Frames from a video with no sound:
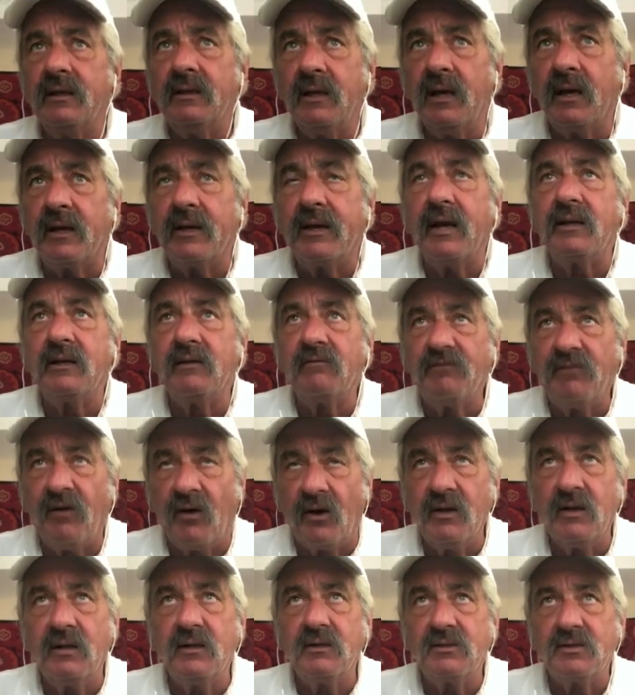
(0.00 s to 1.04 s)
Get
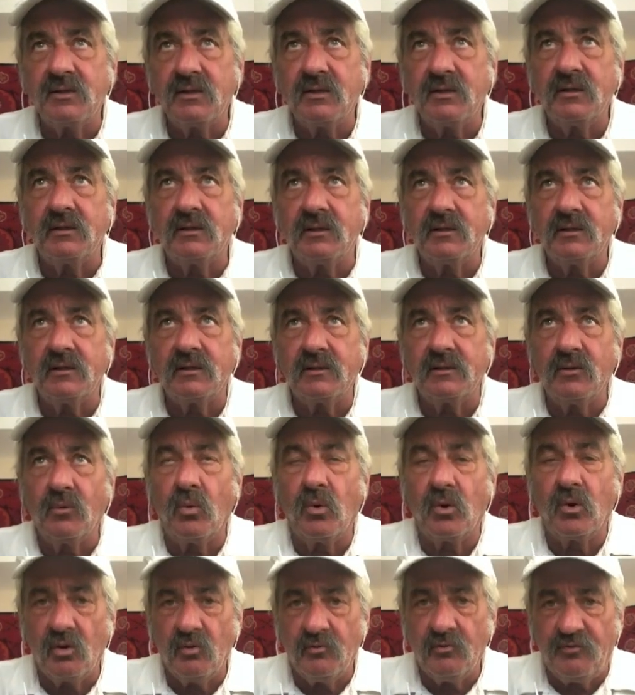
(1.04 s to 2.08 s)
invited to the
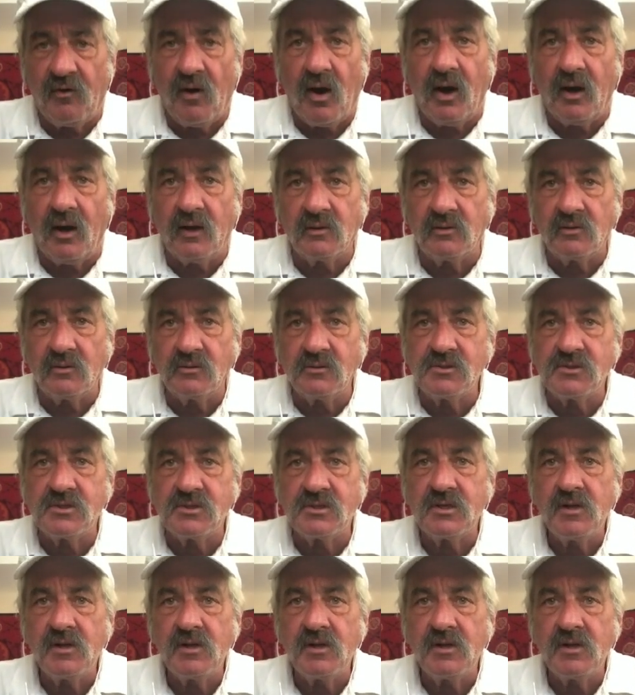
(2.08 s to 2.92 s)
world finals.